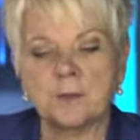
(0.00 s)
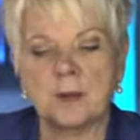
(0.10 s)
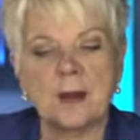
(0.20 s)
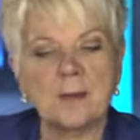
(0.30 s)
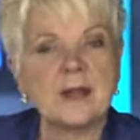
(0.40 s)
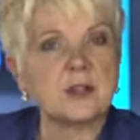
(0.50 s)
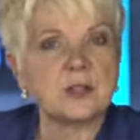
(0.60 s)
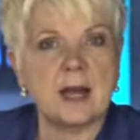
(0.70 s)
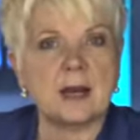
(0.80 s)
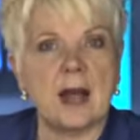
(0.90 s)
Maybe they
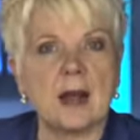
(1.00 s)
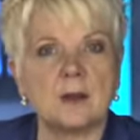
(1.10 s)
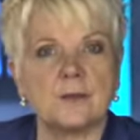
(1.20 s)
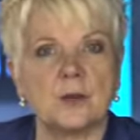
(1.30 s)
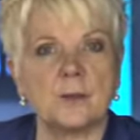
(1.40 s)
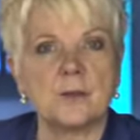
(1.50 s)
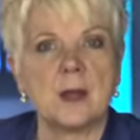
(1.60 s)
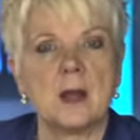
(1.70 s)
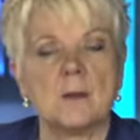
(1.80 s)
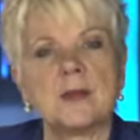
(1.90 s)
just had a handful.
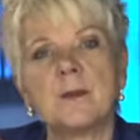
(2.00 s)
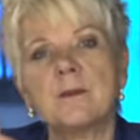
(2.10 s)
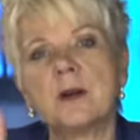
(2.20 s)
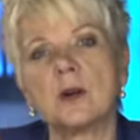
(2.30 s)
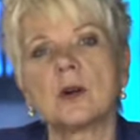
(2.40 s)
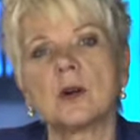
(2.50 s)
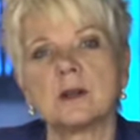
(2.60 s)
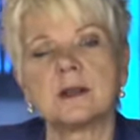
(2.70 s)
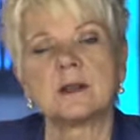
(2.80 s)
But the miracle did